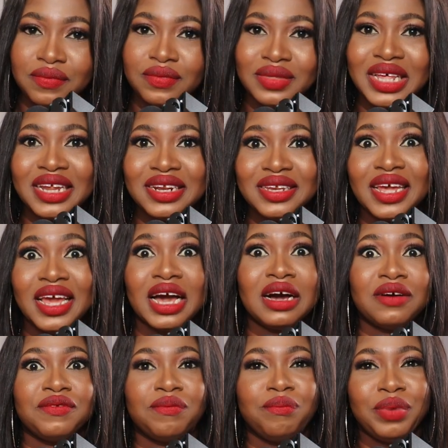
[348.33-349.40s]
that they
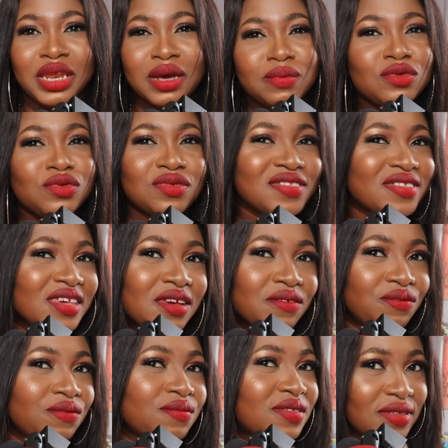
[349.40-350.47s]
have been able to
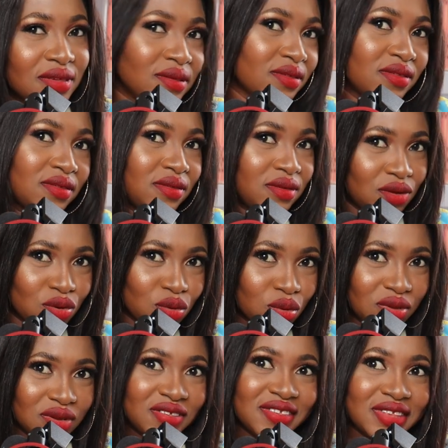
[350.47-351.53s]
save since, you
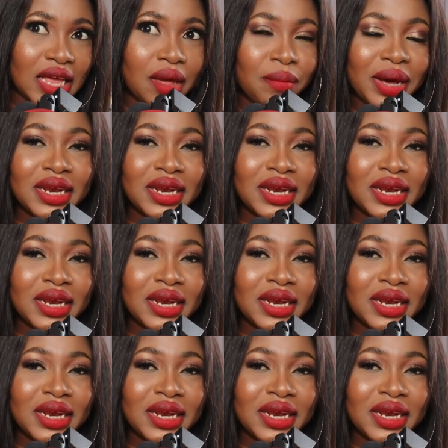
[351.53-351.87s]
know, this time.